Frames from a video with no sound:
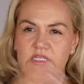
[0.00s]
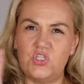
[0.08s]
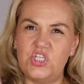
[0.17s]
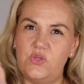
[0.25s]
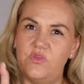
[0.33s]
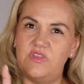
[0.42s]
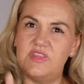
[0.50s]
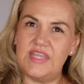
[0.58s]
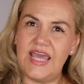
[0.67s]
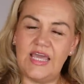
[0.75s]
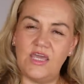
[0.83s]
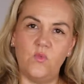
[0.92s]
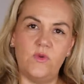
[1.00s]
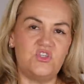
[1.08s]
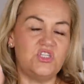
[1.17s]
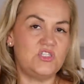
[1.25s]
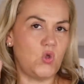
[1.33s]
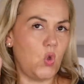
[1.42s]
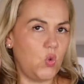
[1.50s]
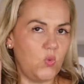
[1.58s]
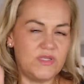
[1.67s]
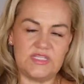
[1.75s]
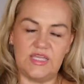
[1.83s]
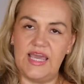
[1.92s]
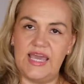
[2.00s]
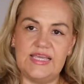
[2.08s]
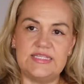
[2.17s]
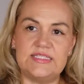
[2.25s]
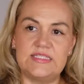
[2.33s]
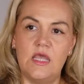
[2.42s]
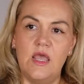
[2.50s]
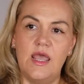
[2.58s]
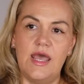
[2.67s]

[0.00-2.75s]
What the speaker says: that are too thick, which is always the case.